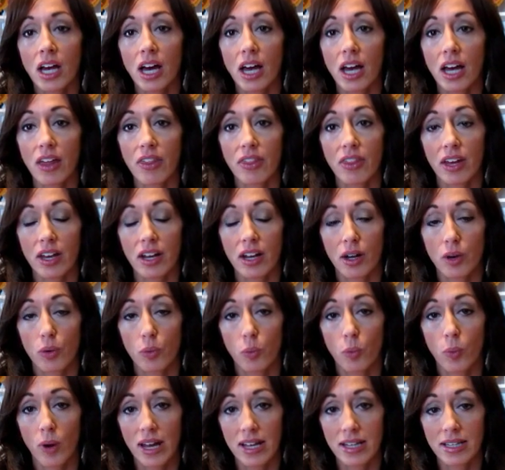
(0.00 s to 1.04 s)
And then
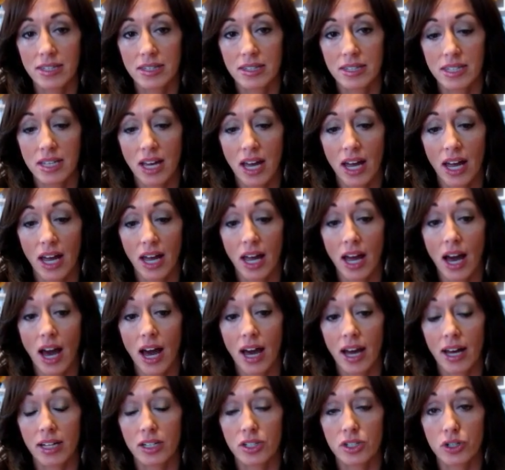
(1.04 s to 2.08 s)
on Wednesday,
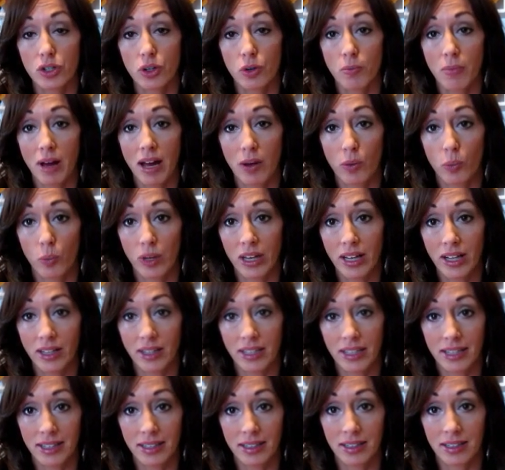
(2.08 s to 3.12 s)
I do my
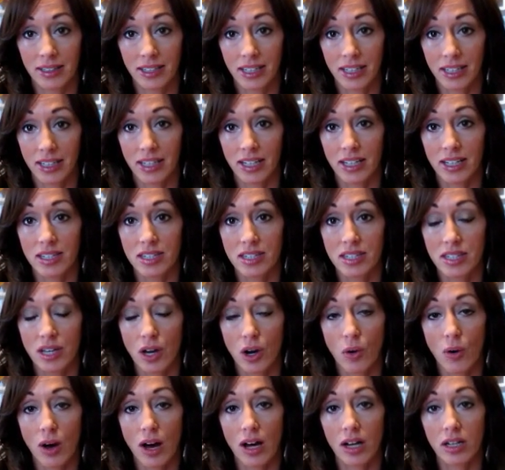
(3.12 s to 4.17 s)
weekly cleaning.
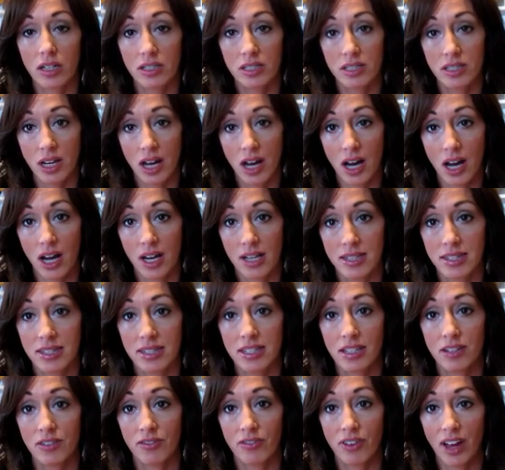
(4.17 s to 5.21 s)
So I'll
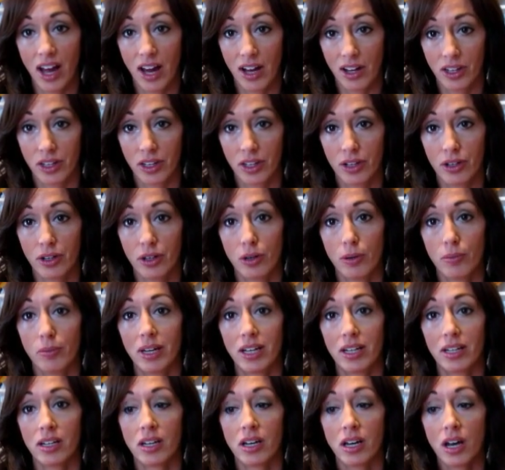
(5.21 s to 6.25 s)
dust and vacuum
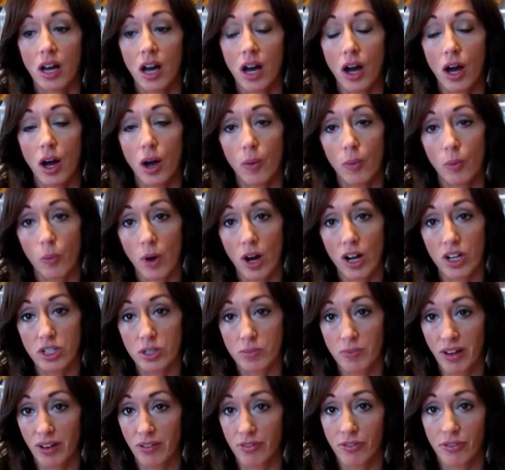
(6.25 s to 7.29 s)
and um,
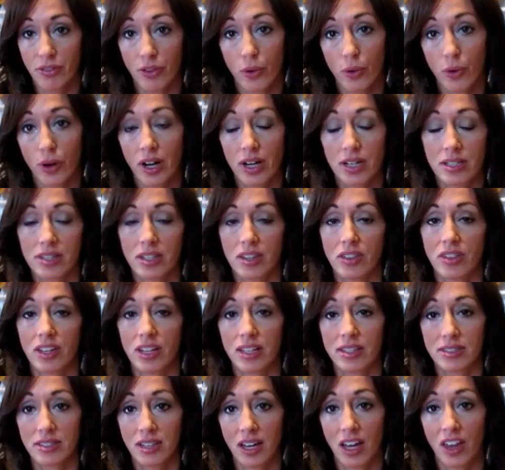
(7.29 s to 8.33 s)
wash my floors and
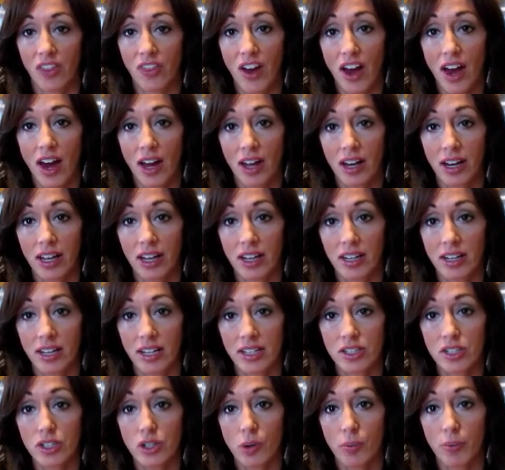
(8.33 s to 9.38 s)
things like that. And
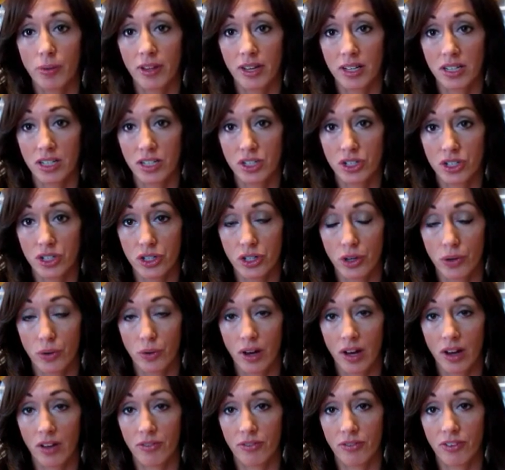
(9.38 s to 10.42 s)
I do plan to do
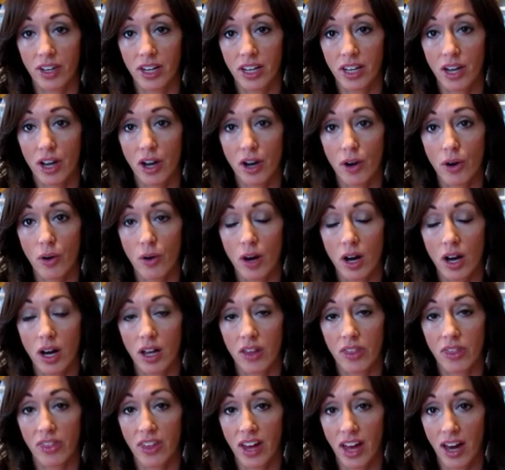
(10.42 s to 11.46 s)
a video
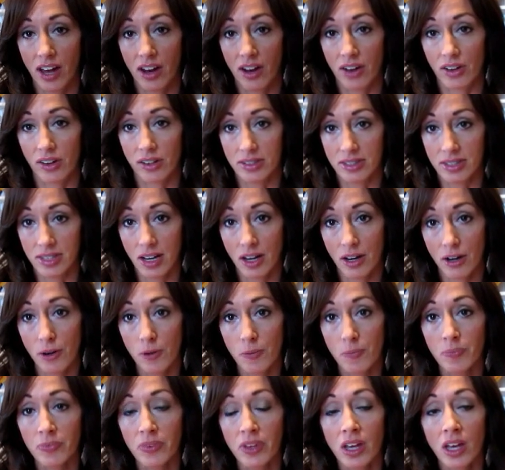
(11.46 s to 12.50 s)
on that also.